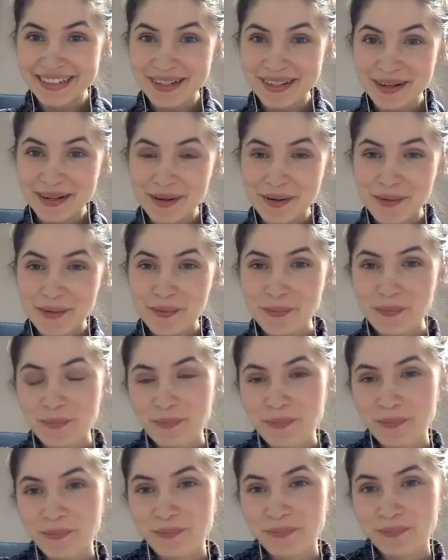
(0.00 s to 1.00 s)

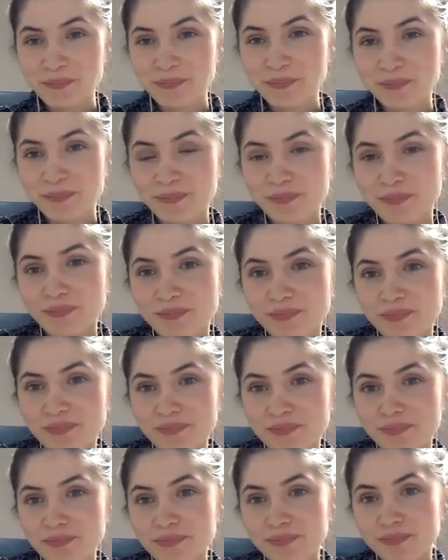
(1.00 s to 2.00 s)

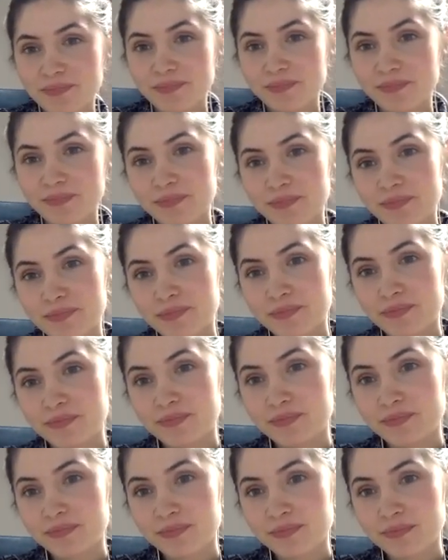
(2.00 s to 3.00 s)

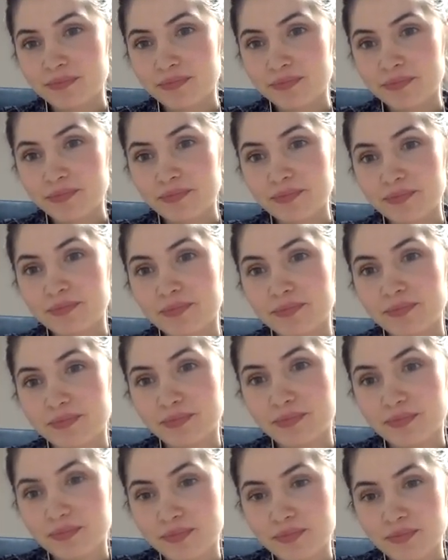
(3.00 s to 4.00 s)

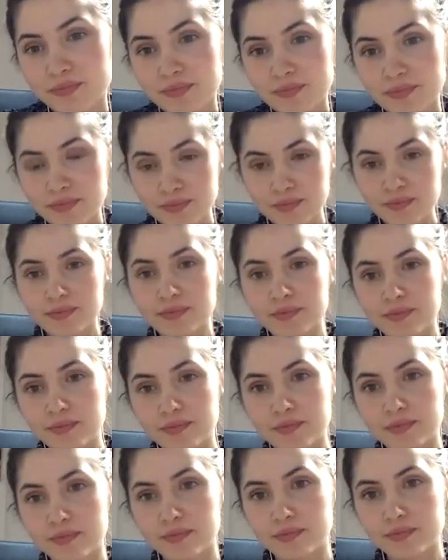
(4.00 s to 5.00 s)

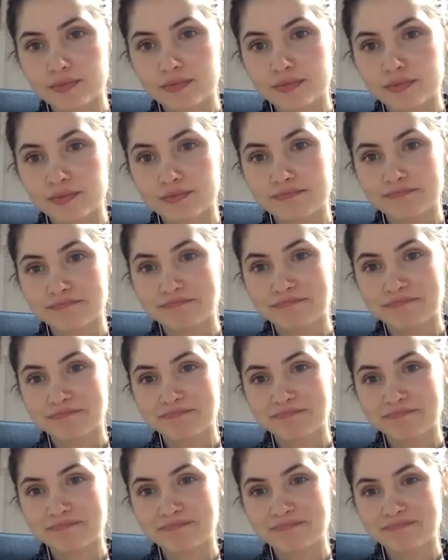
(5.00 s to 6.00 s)

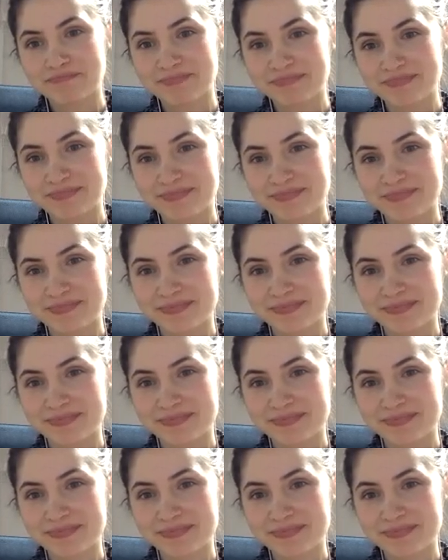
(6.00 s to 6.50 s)
The person shown says nothing.